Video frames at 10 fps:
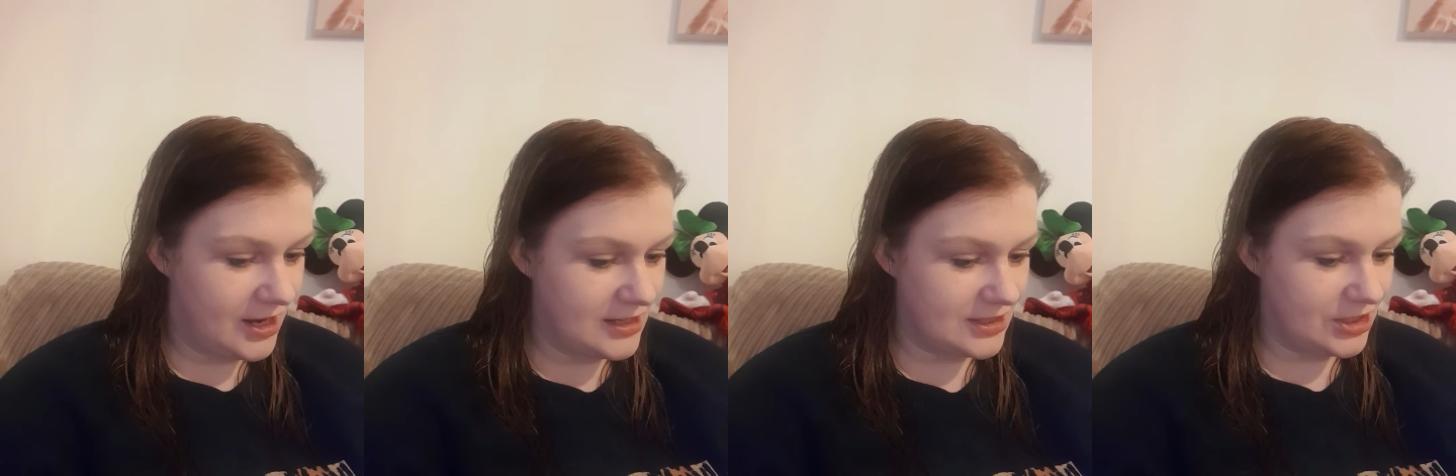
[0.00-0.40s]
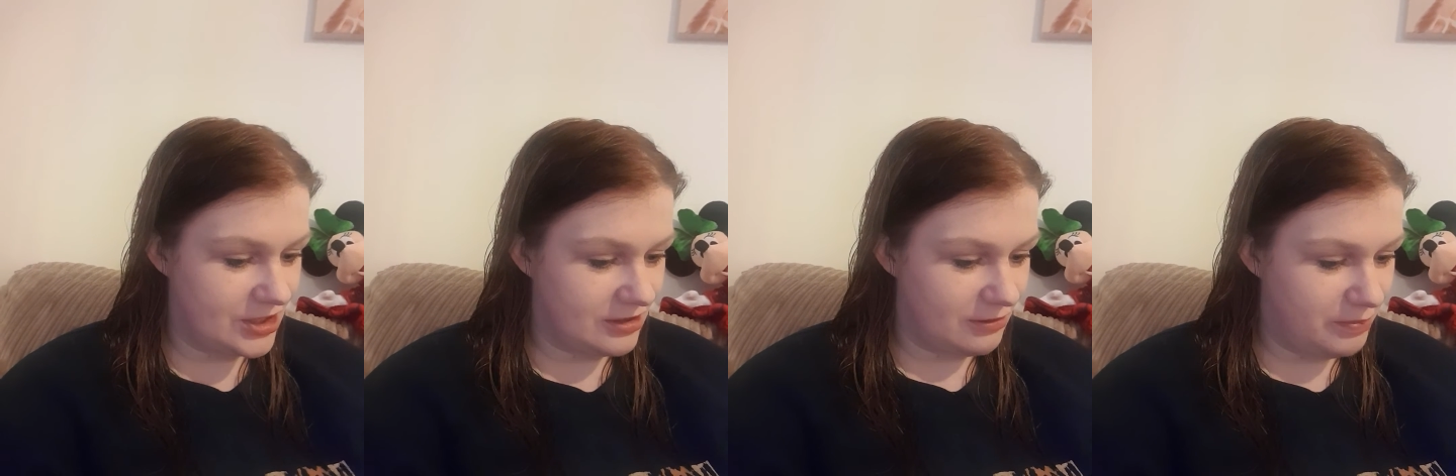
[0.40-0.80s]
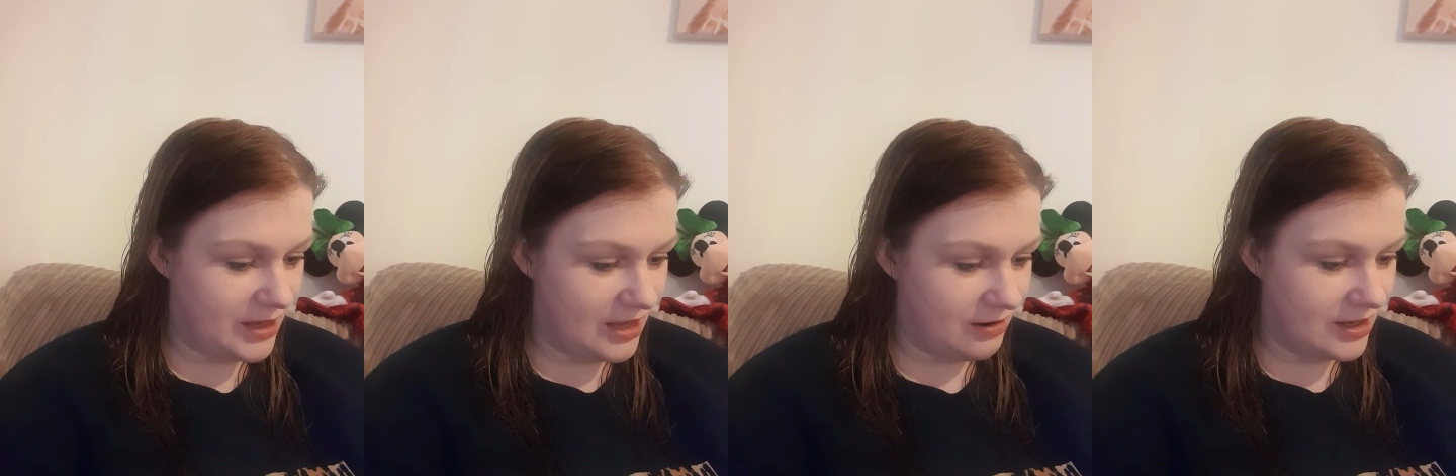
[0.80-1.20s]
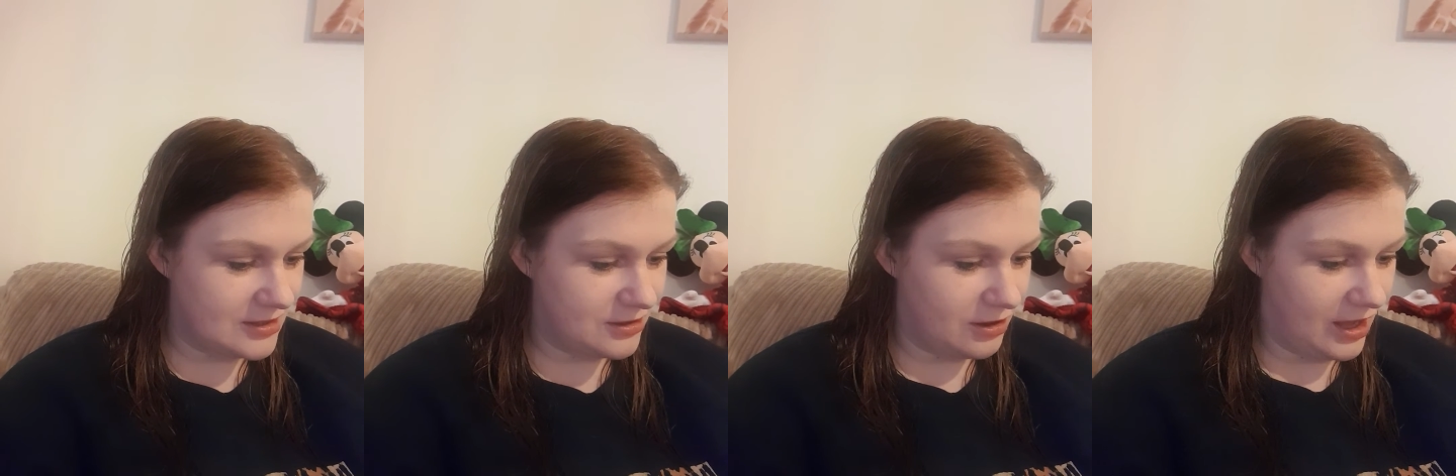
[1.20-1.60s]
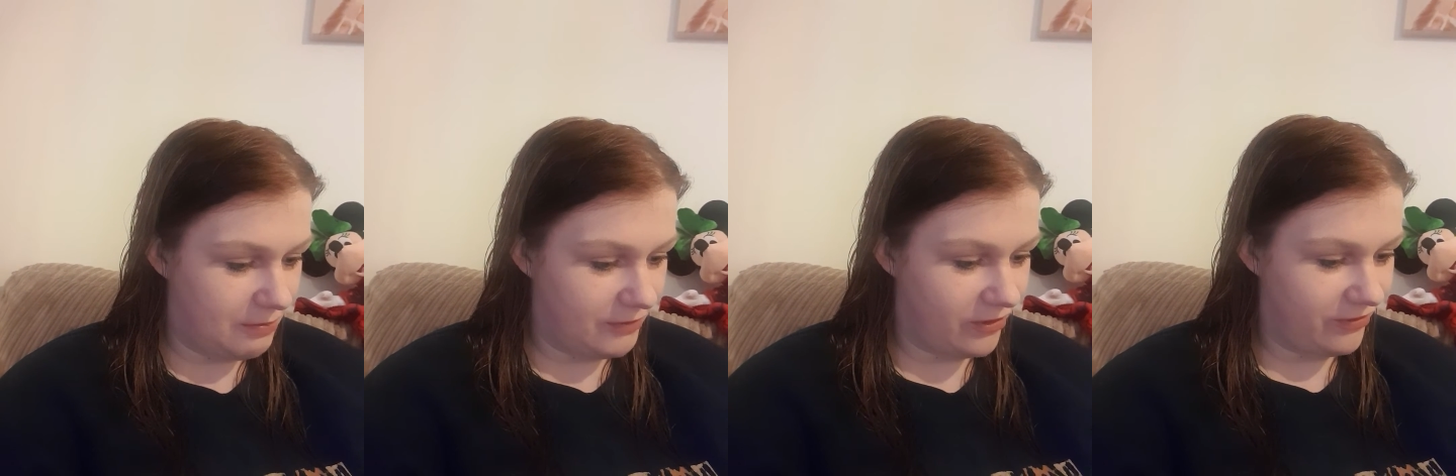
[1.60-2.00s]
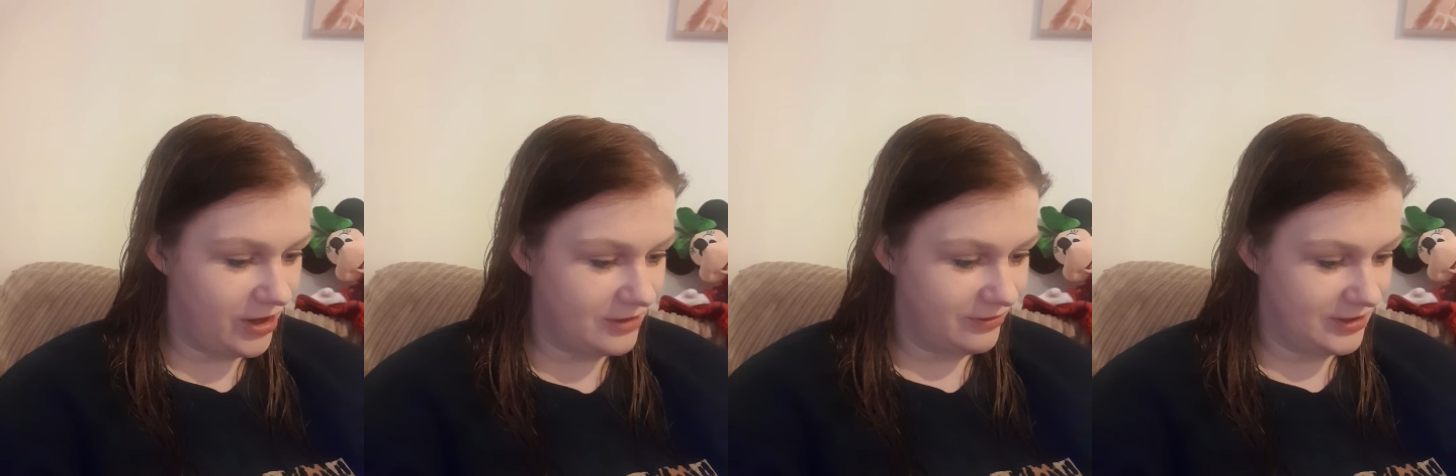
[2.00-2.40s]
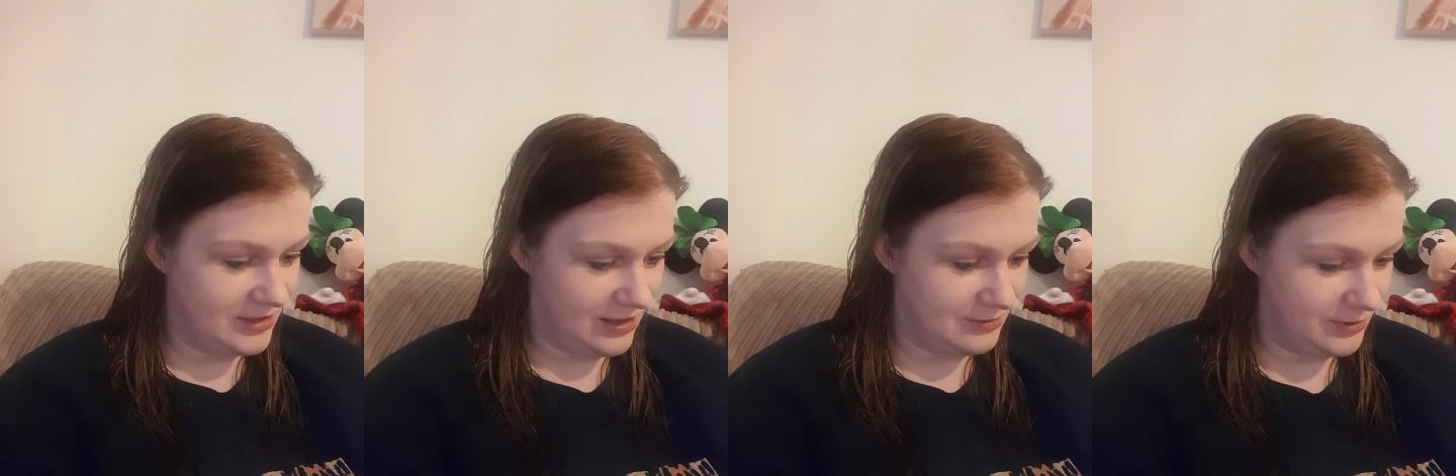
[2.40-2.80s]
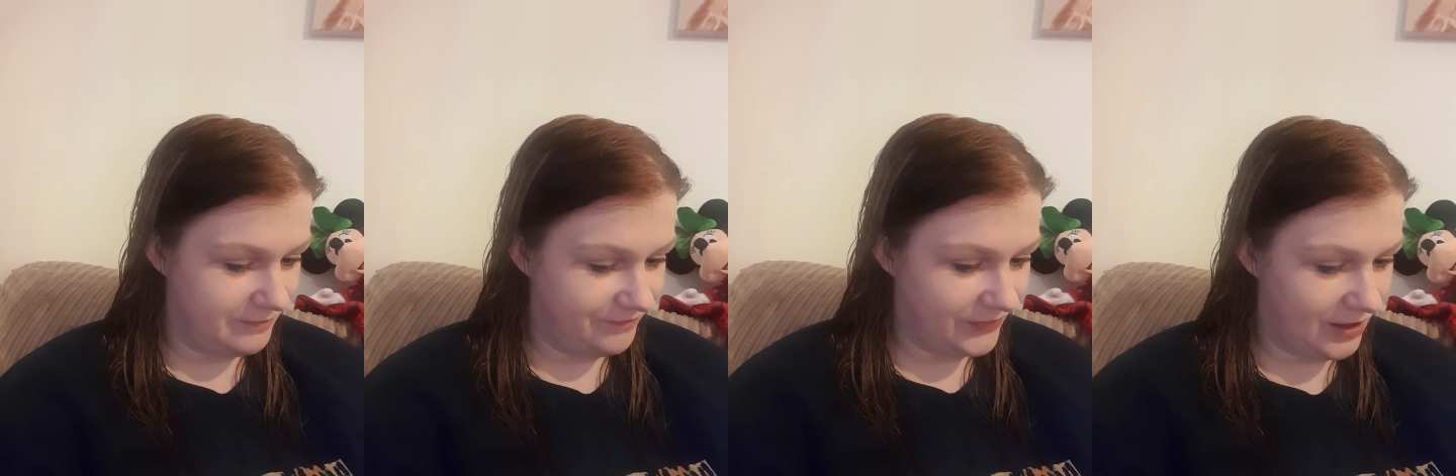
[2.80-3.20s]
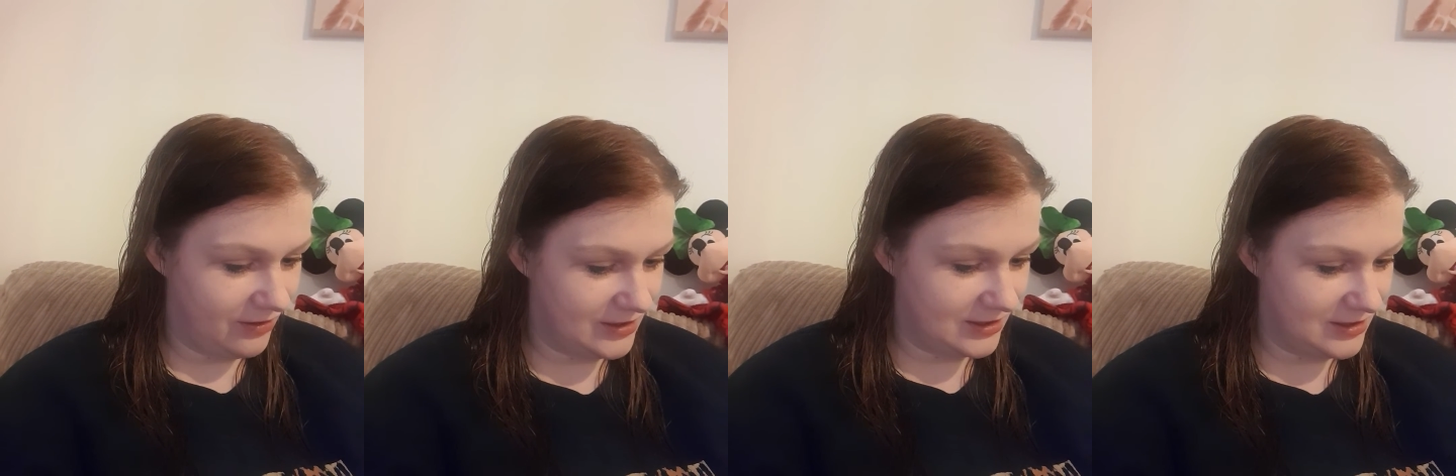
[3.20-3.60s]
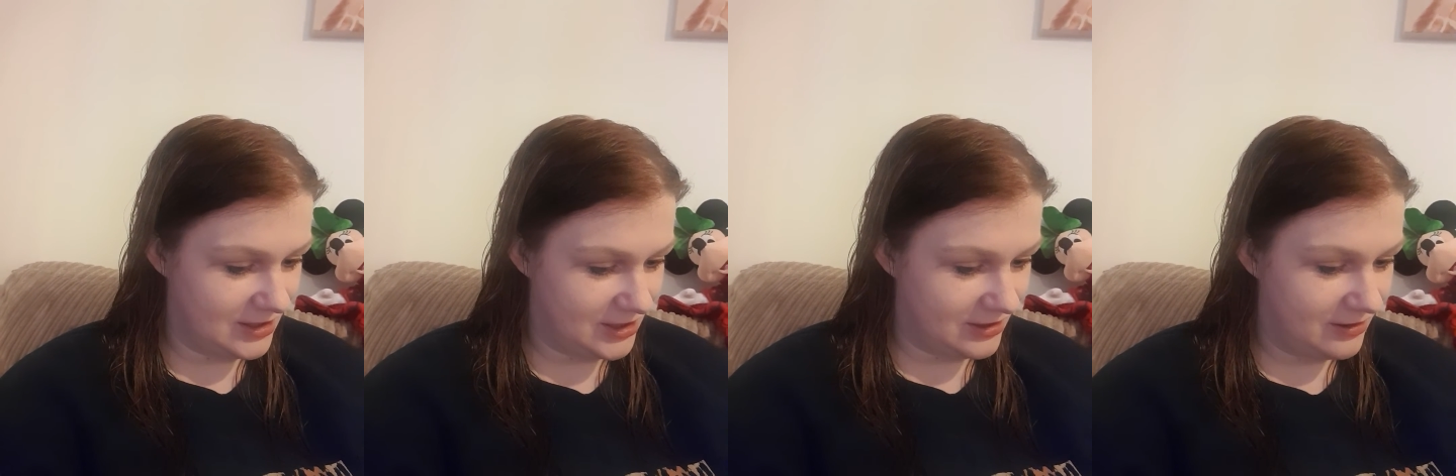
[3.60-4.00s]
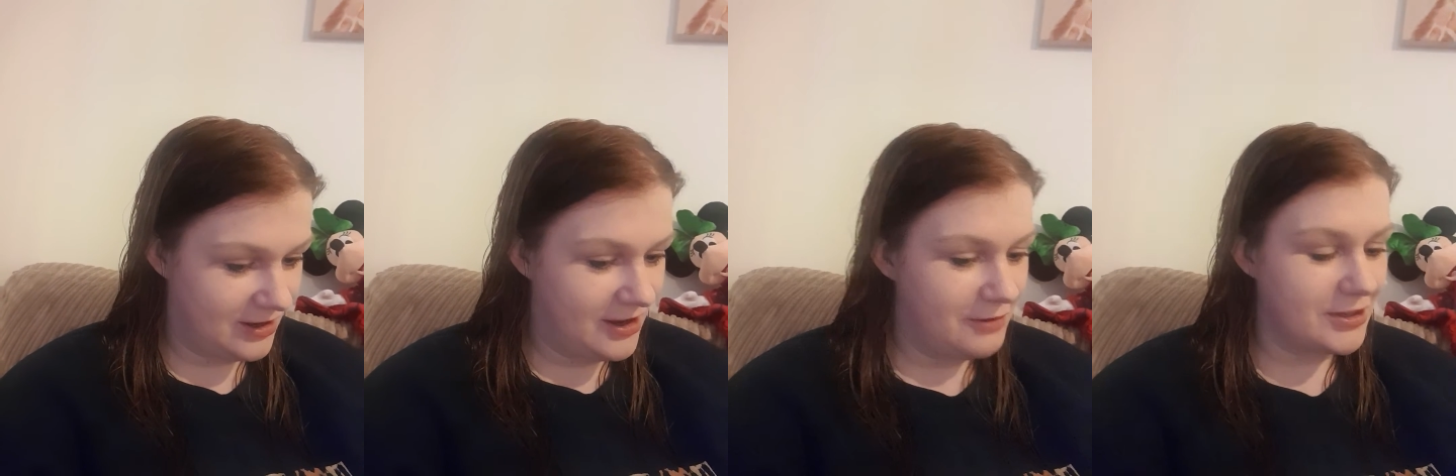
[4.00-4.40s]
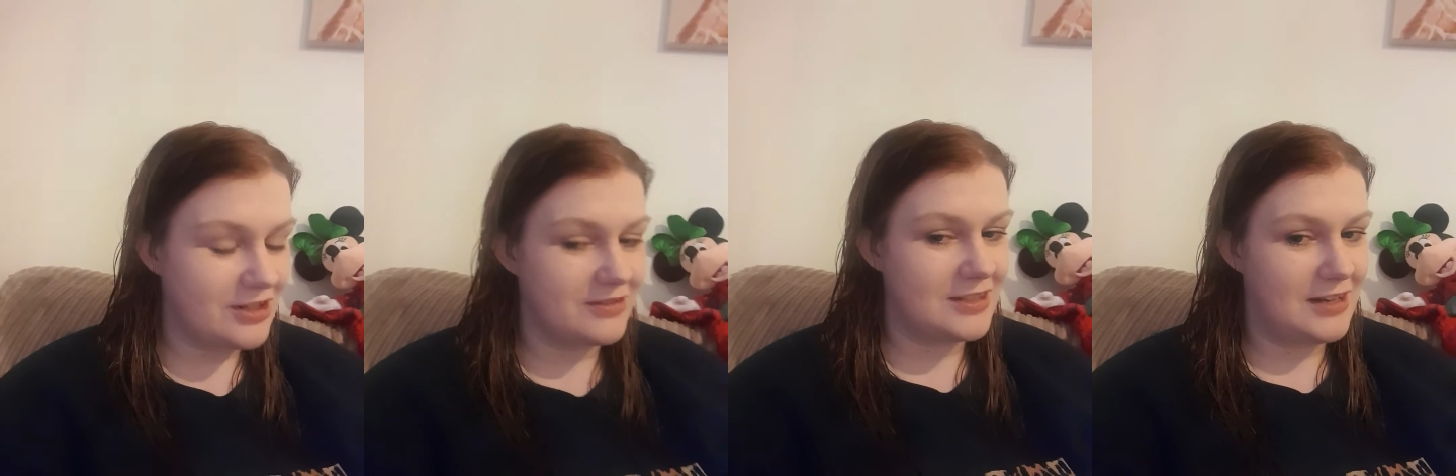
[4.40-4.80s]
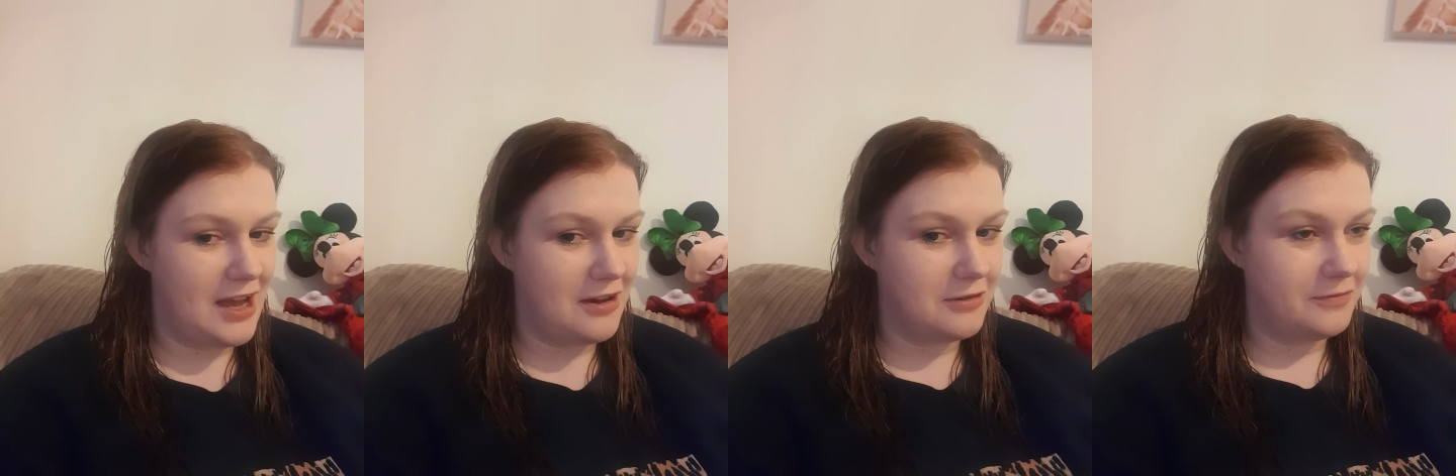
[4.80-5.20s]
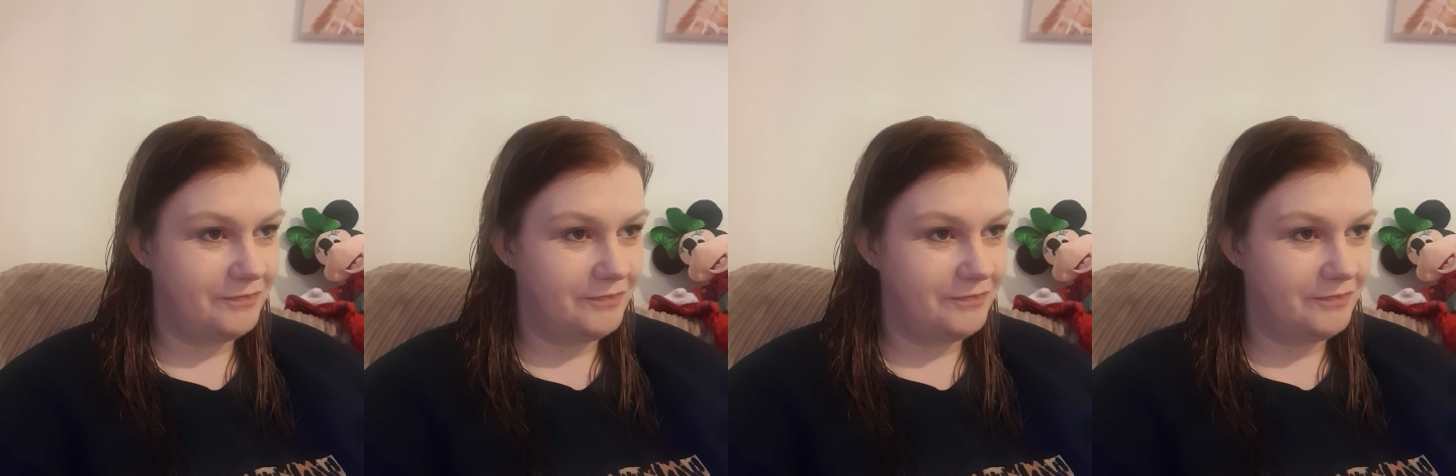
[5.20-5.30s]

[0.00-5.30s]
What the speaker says: decision under appeal, he has not yet been referred for an assessment on this condition, which obviously now